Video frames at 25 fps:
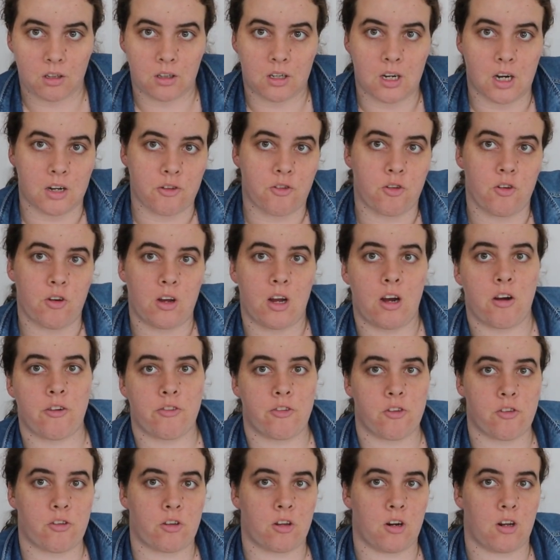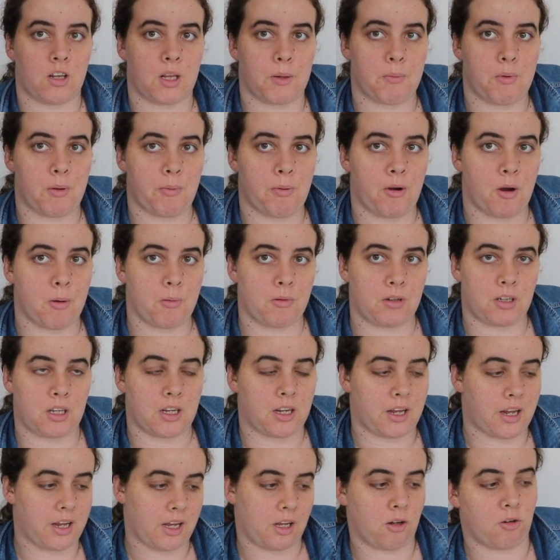cartoon characters can only be
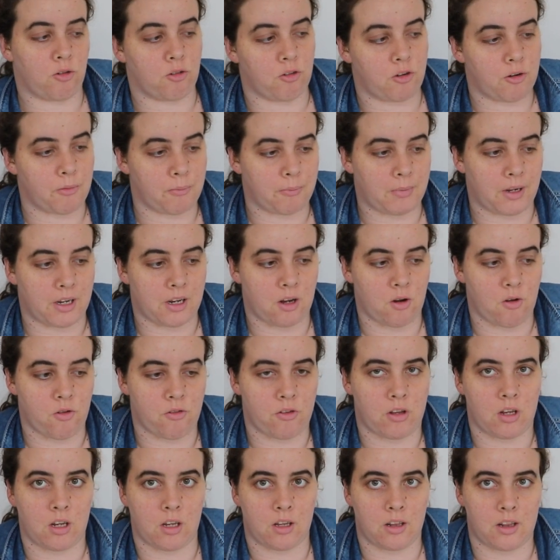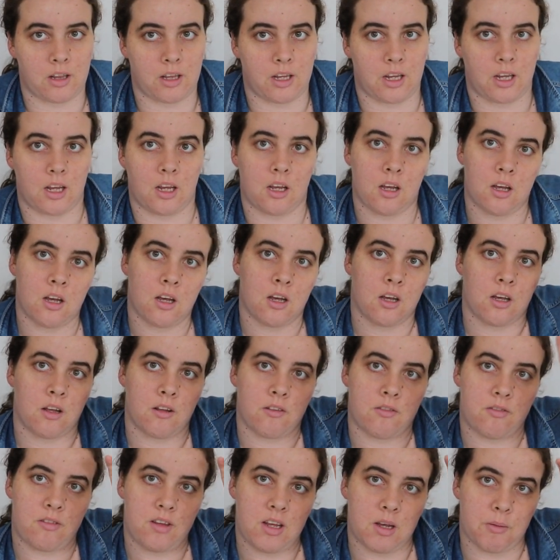permanently killed by using the
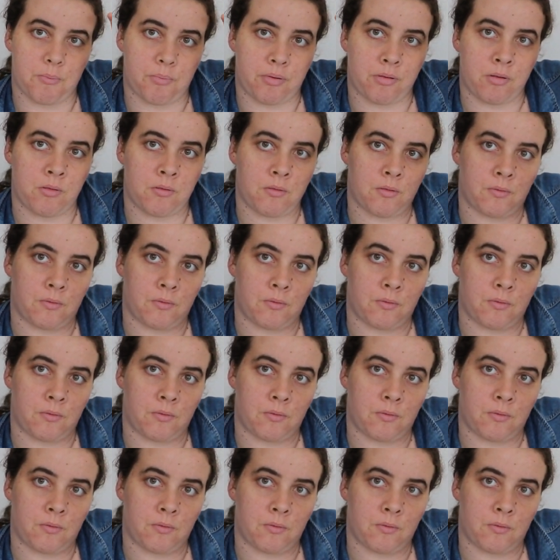dip